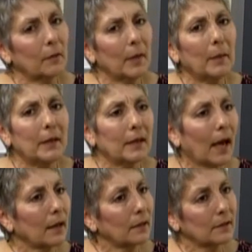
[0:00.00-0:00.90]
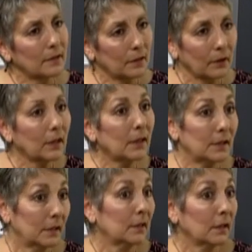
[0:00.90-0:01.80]
maybe not necessarily
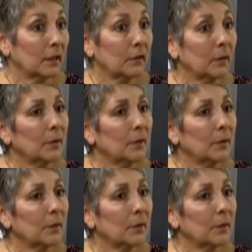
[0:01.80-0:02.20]
assisted living,